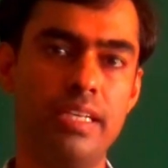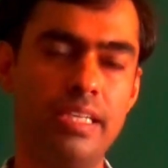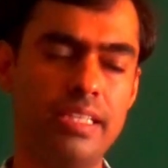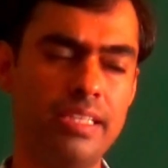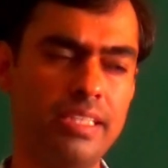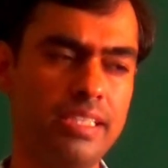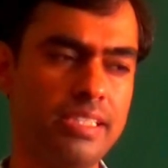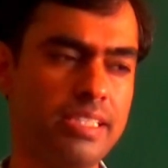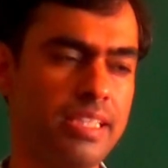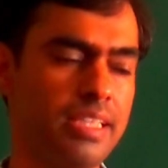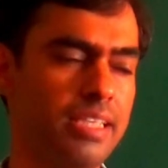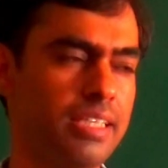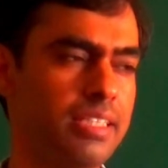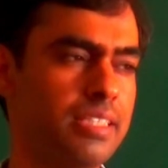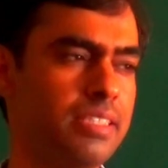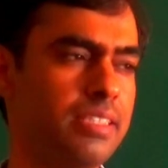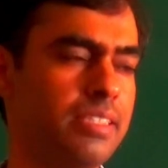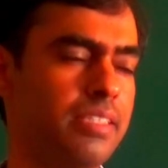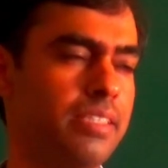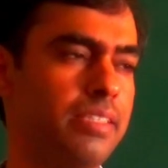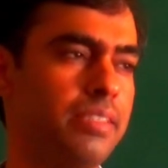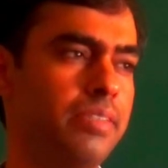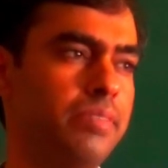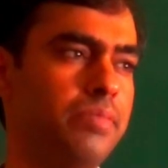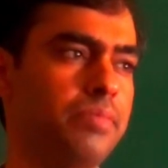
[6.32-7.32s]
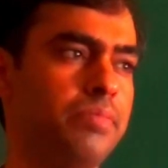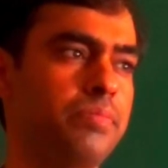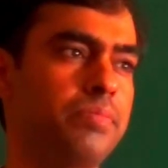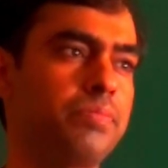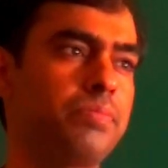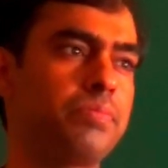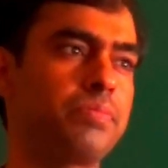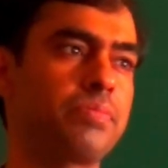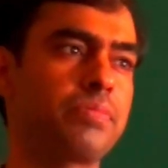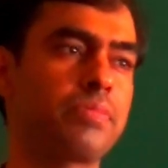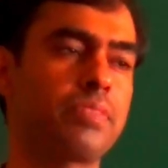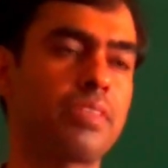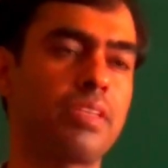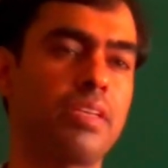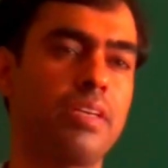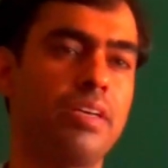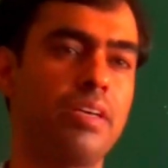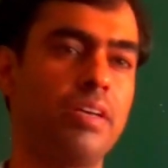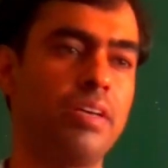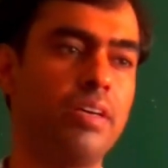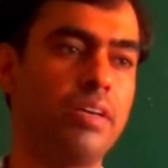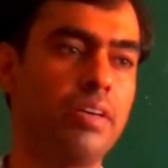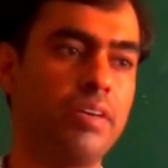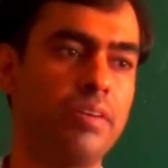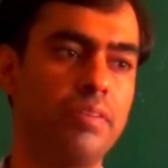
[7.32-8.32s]
in this lecture,
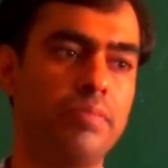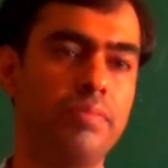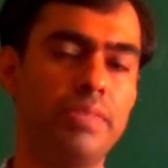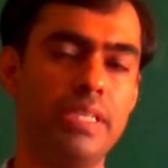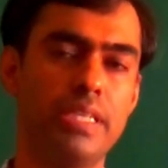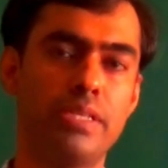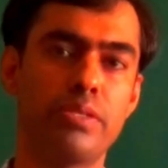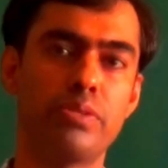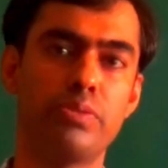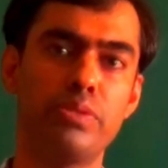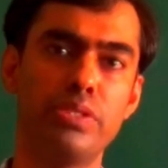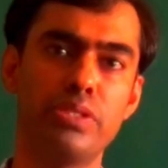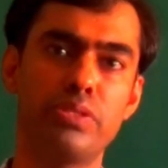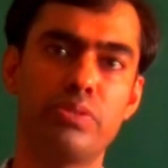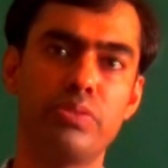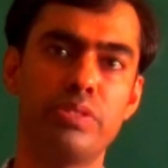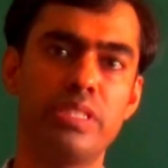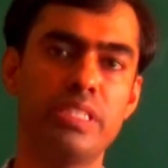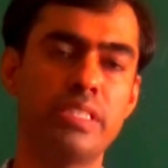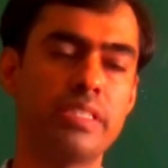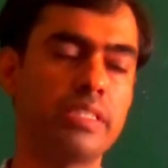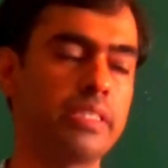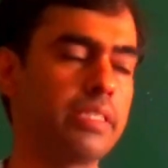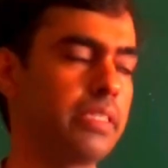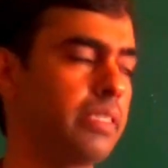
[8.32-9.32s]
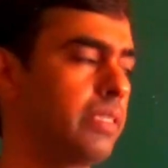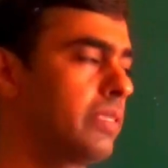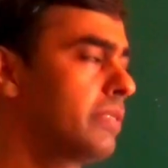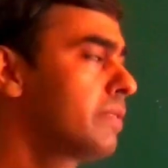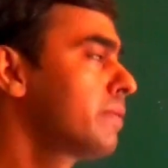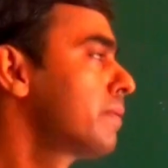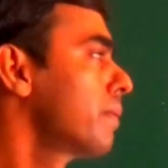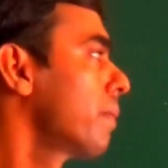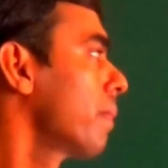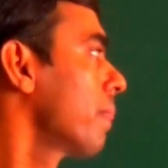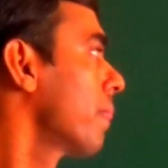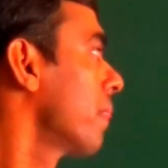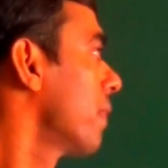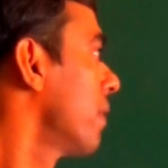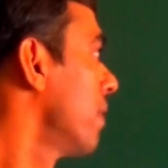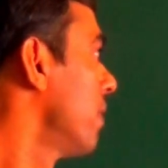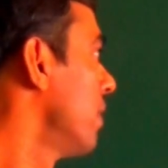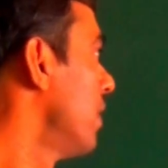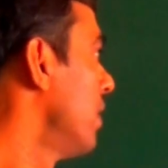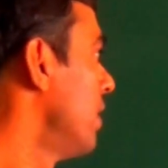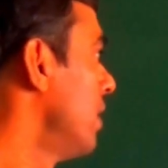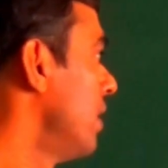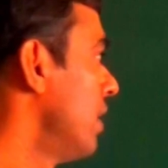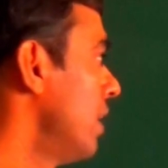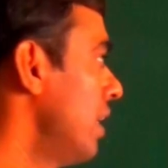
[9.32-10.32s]
we are going to discuss
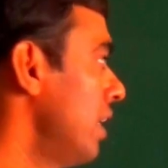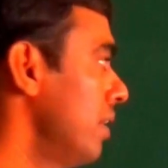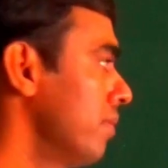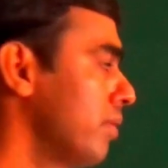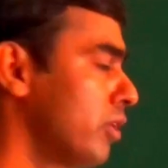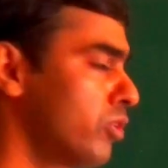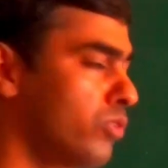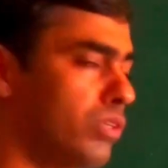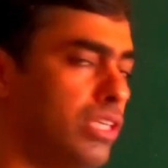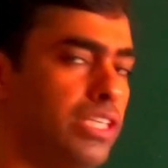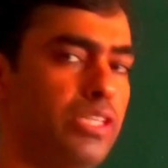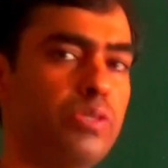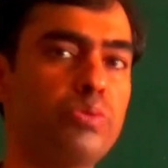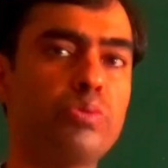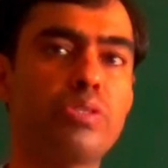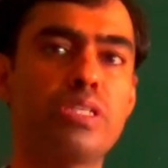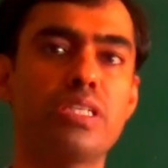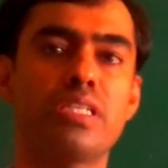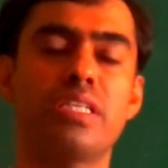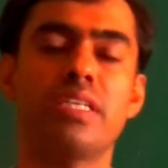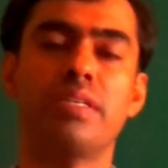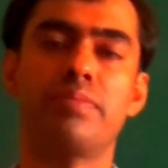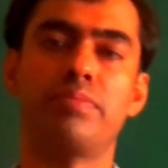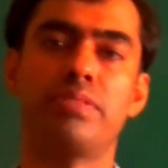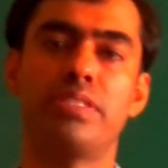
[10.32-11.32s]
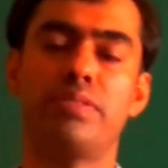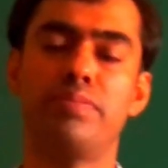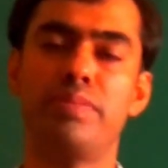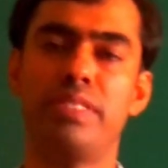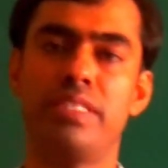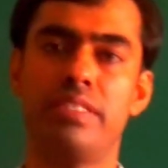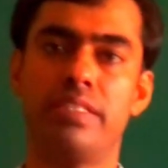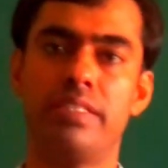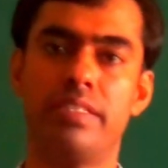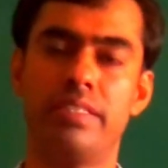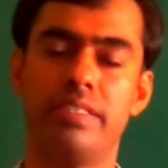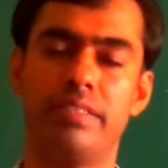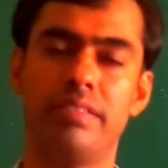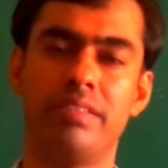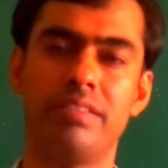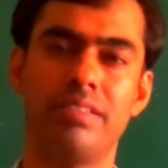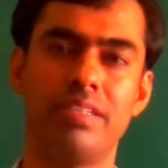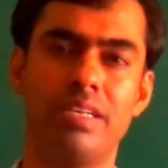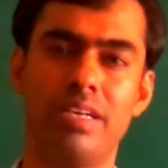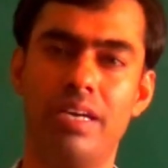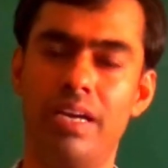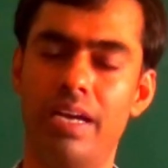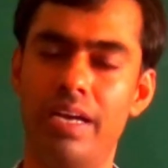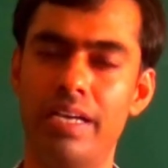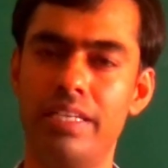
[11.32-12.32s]
about a Newton-Raphson method.
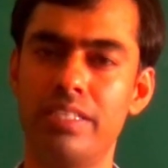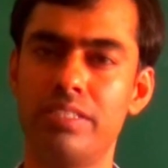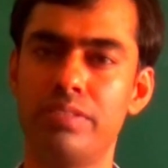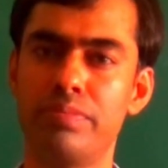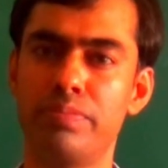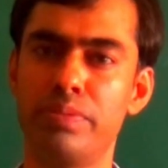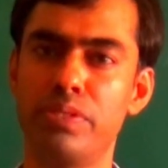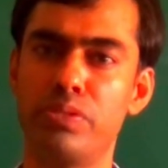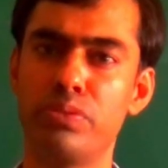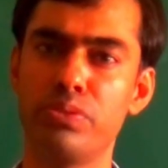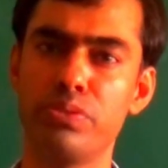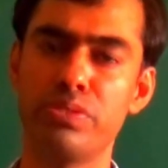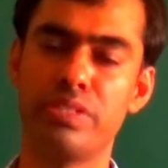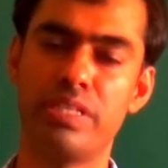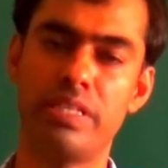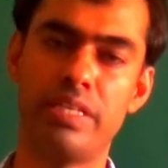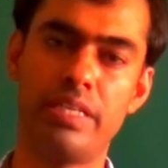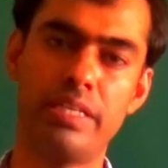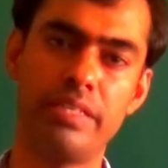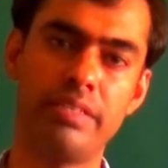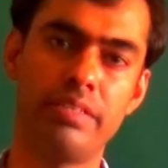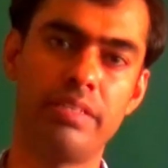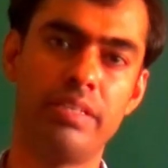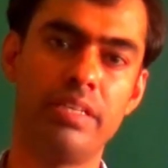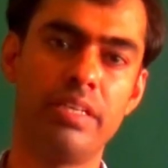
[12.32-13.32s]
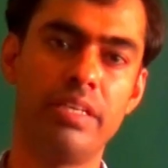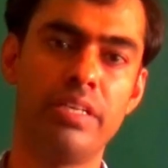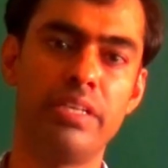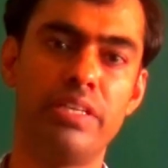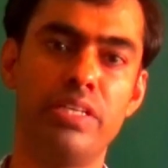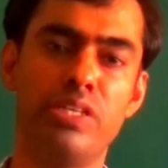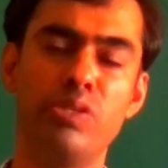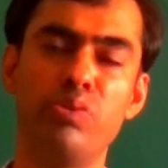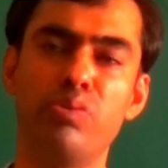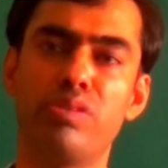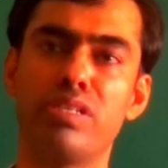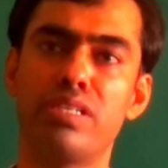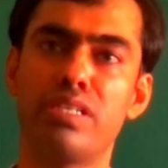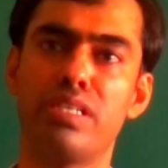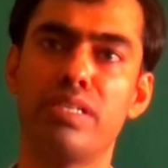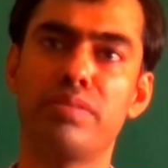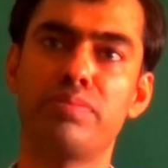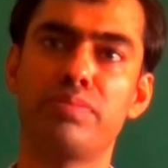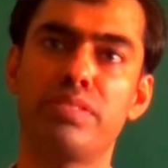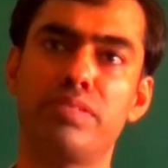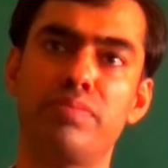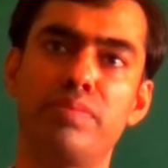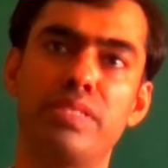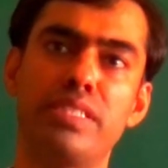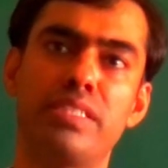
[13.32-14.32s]
As we know that
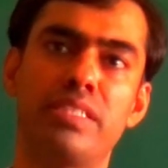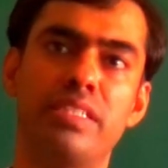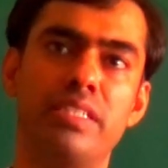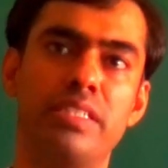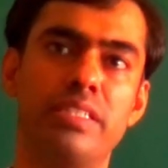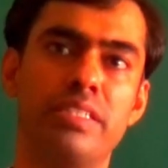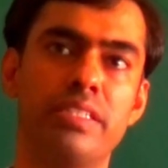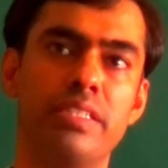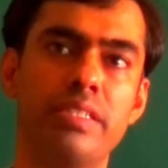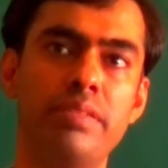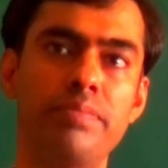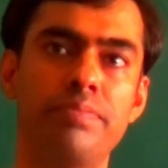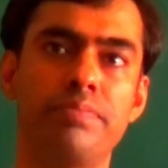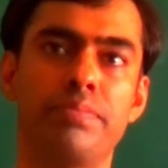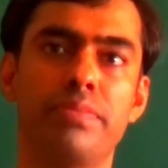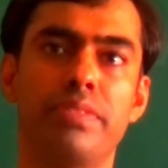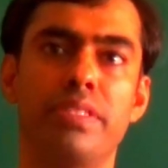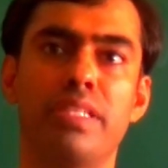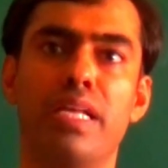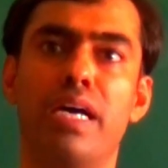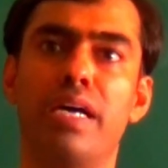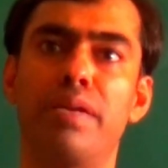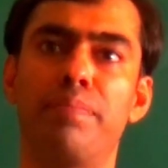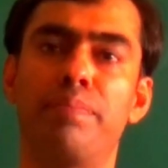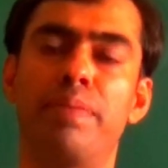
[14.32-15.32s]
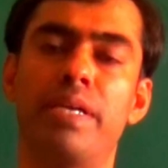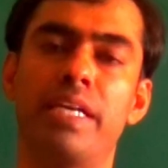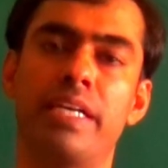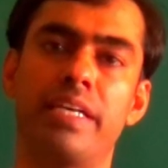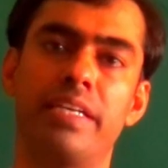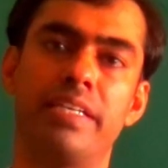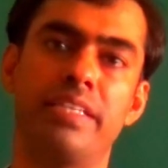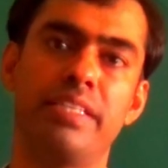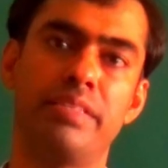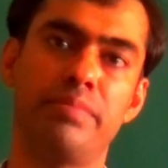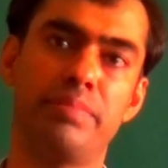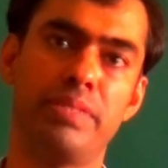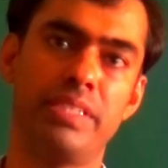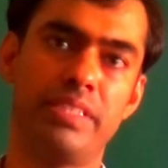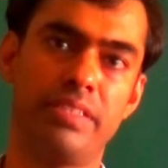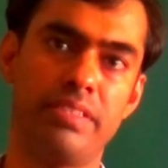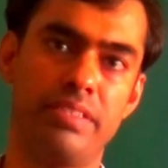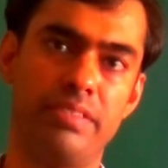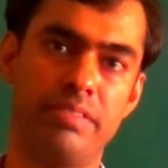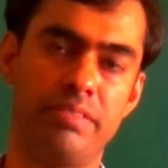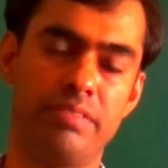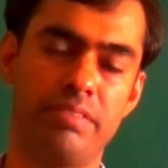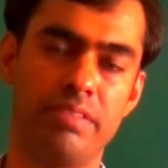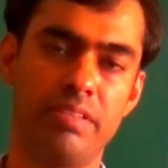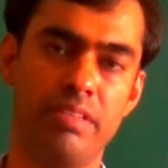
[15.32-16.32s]
Newton-Raphson method is a non-bracketing
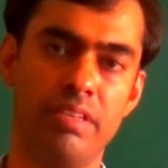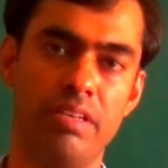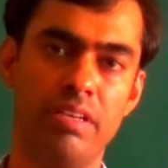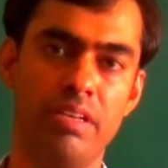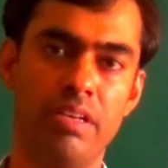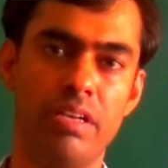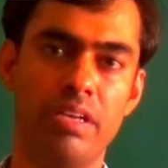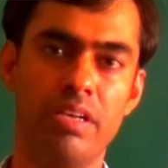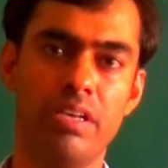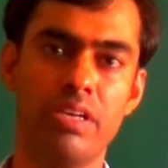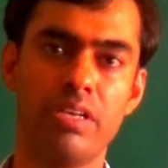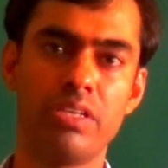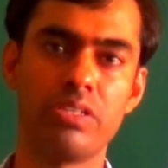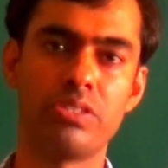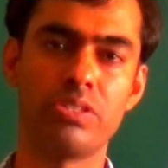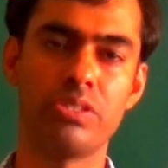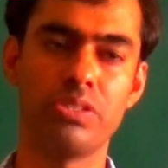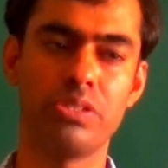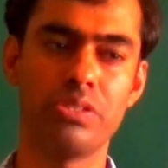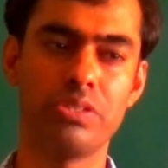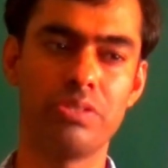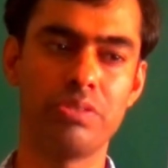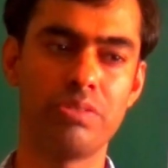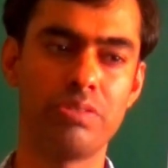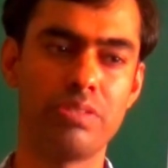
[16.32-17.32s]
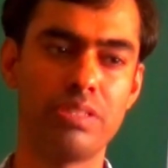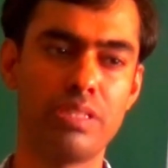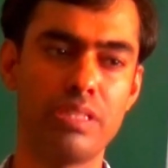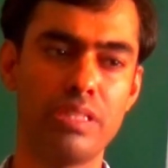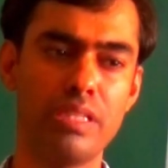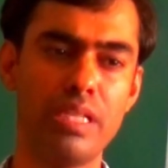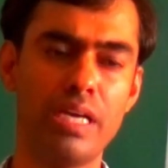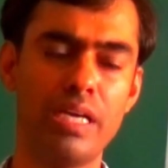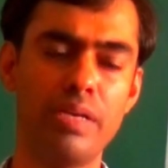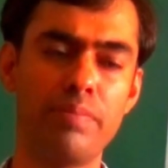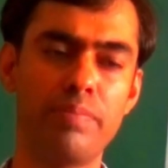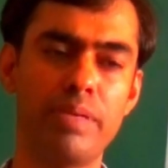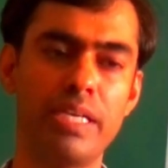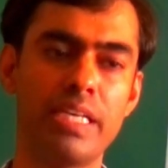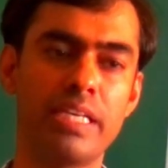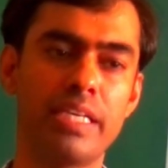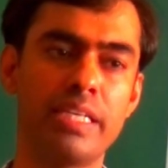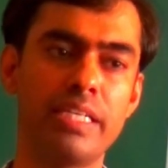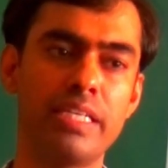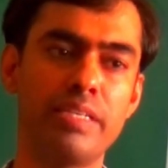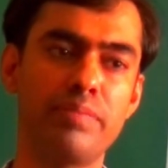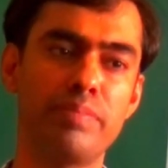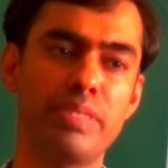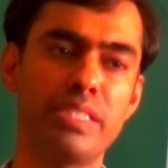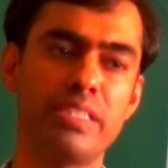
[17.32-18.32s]
method. So,
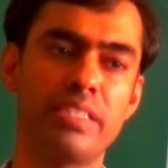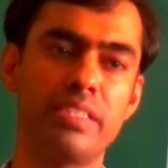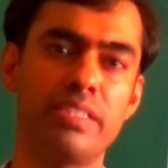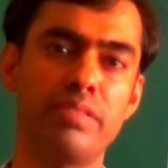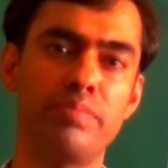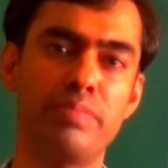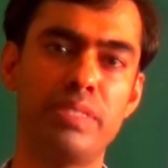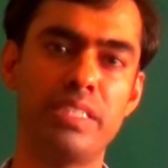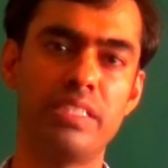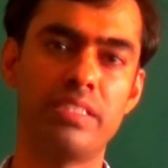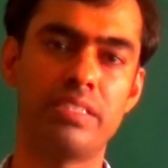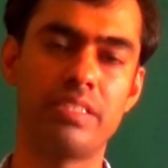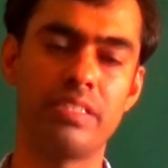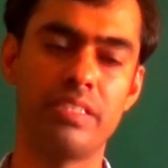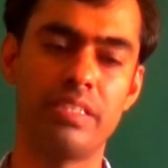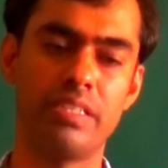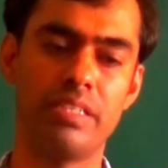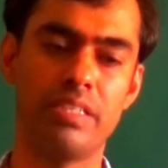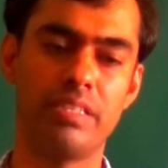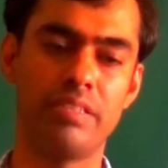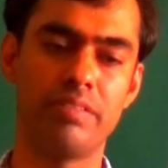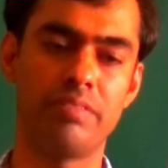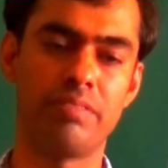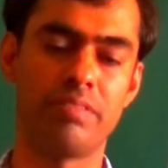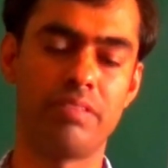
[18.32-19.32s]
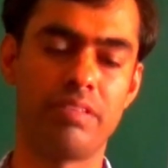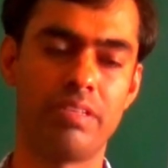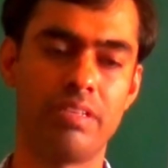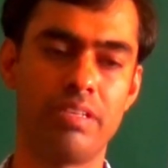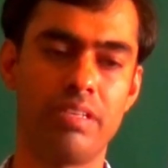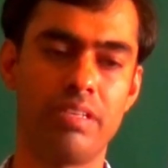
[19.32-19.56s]
non-bracketing method means the